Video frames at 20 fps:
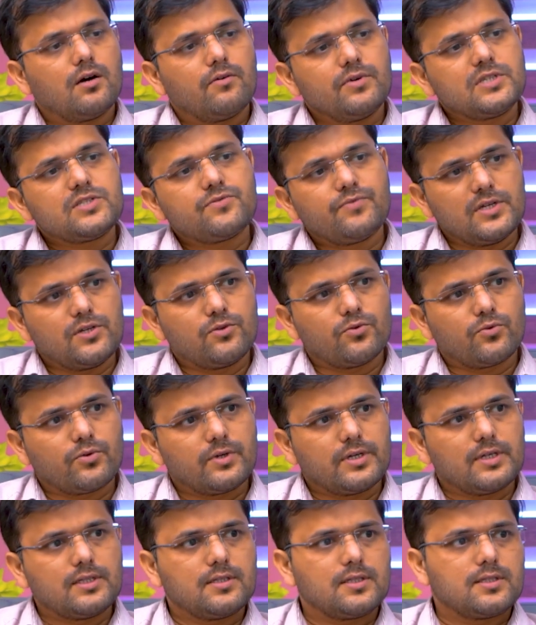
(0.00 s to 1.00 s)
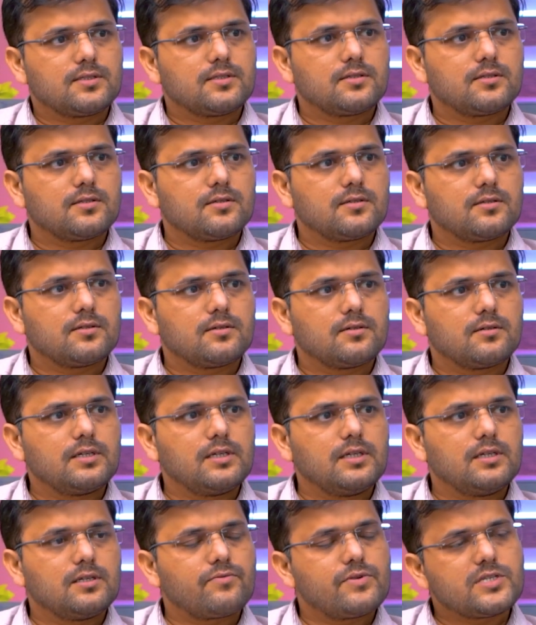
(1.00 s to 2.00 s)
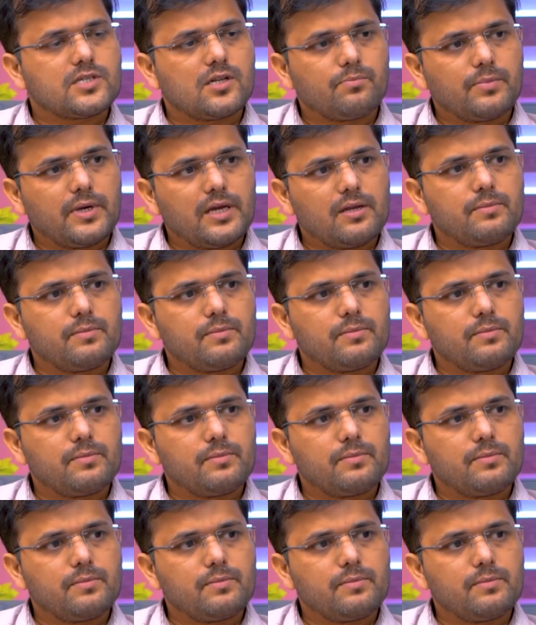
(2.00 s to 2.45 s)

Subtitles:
which we do in this interventional pain